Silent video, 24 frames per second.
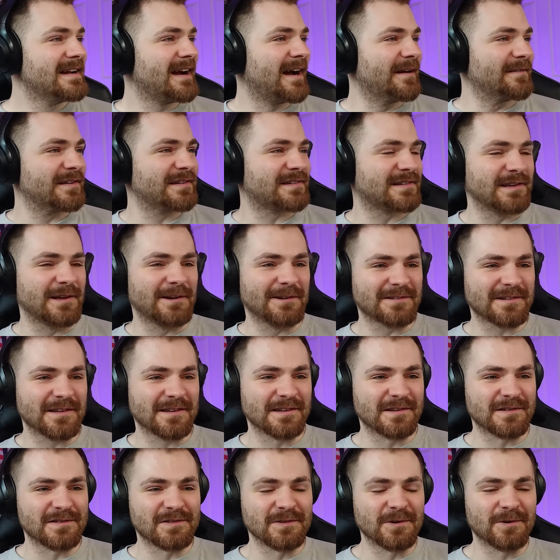I'm just lost
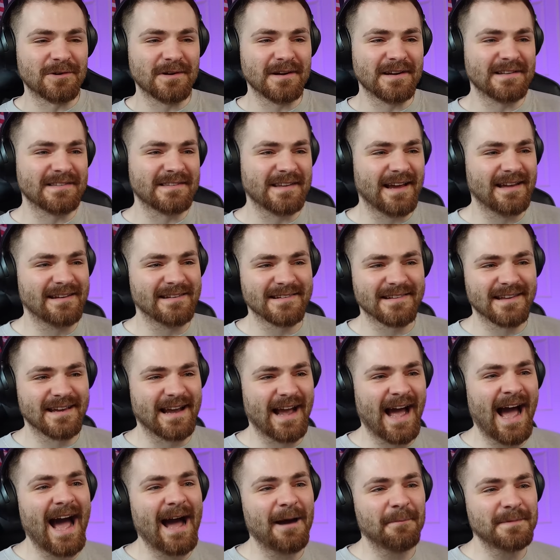in the story of Taylor's
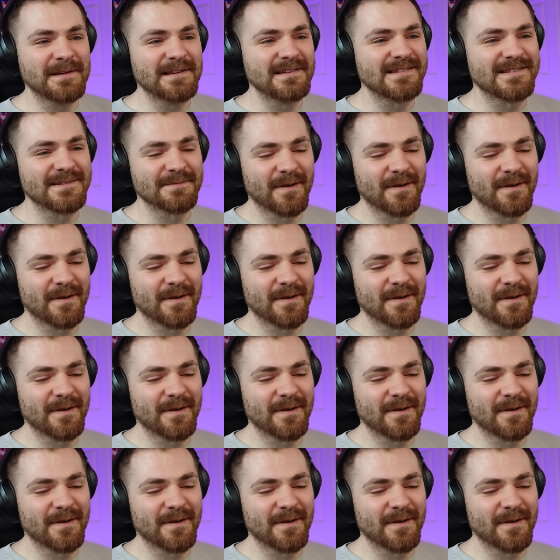like happy,